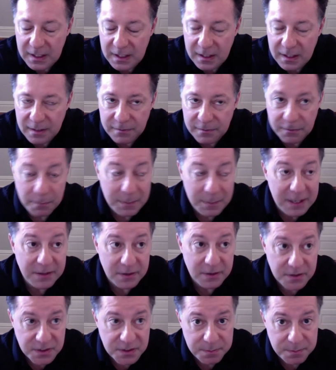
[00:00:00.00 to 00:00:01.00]
For me,
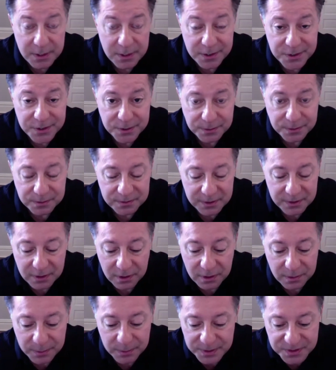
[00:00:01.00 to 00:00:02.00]
they're spiritual. They're
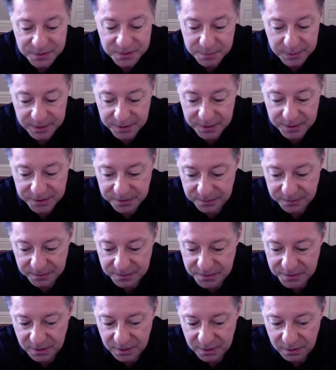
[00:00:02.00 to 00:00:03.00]
always spiritual.
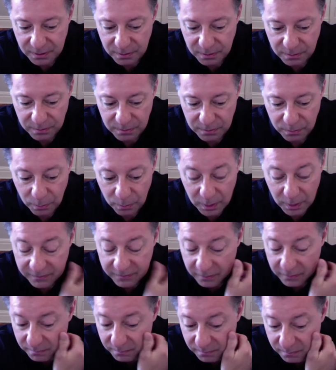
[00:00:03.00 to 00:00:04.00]
So one of